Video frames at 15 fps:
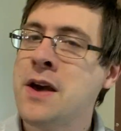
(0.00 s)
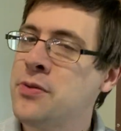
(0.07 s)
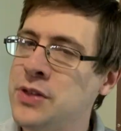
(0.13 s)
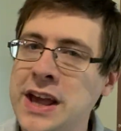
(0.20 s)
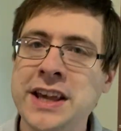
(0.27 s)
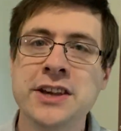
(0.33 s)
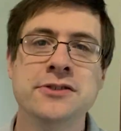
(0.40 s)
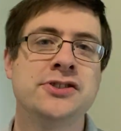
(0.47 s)

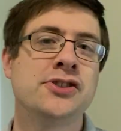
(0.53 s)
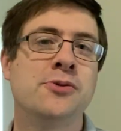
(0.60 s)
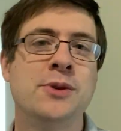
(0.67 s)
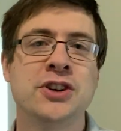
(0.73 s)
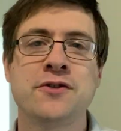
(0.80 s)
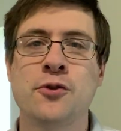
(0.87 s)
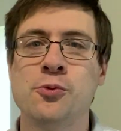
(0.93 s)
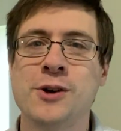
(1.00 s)
Thank you so
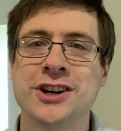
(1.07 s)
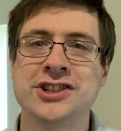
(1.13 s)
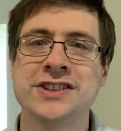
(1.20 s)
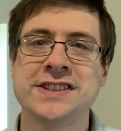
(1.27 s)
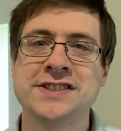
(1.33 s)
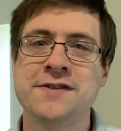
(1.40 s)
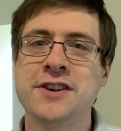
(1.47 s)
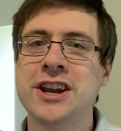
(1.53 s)
much for watching
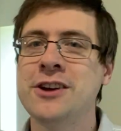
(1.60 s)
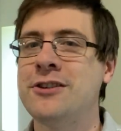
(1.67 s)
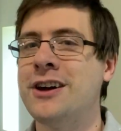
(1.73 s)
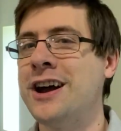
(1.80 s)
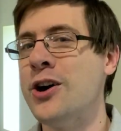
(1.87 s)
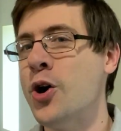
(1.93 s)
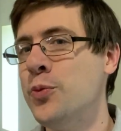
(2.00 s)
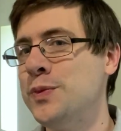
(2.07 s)
this video, and I
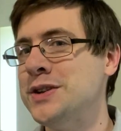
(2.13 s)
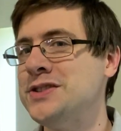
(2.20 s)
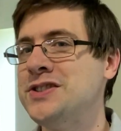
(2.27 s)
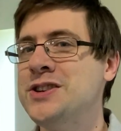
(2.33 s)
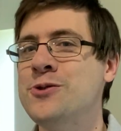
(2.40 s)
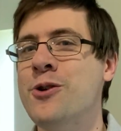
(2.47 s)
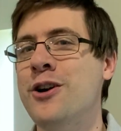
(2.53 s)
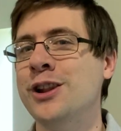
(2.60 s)
hope to see
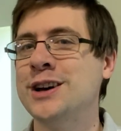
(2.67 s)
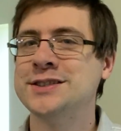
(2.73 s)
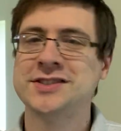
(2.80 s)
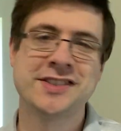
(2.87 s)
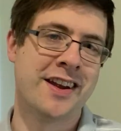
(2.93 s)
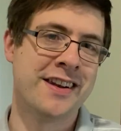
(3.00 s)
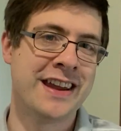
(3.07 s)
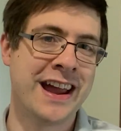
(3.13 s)
you all on
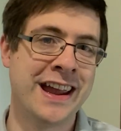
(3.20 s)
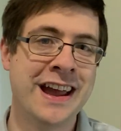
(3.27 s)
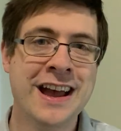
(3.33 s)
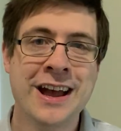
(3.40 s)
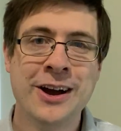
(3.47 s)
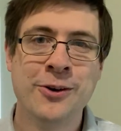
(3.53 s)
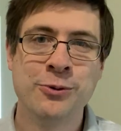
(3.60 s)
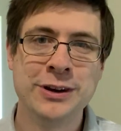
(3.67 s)
Sunday.
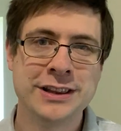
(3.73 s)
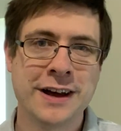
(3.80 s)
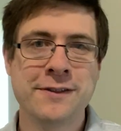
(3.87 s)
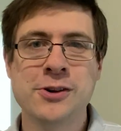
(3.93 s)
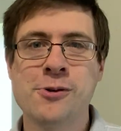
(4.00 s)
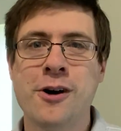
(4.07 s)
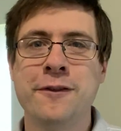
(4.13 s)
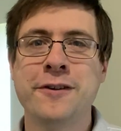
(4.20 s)
We love
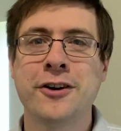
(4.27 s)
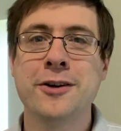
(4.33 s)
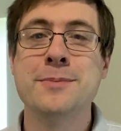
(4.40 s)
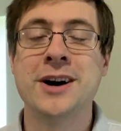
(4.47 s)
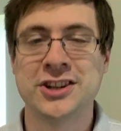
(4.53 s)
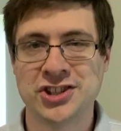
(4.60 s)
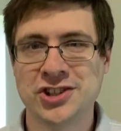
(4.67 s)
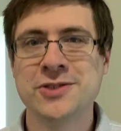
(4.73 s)
you all very
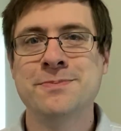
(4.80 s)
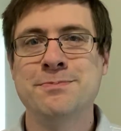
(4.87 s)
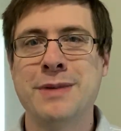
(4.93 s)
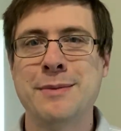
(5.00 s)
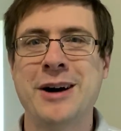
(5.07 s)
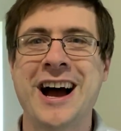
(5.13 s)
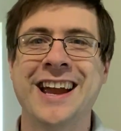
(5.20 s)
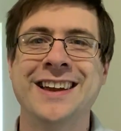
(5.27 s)
much.
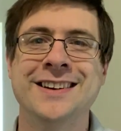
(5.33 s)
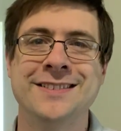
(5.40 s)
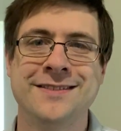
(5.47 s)
Bye-bye.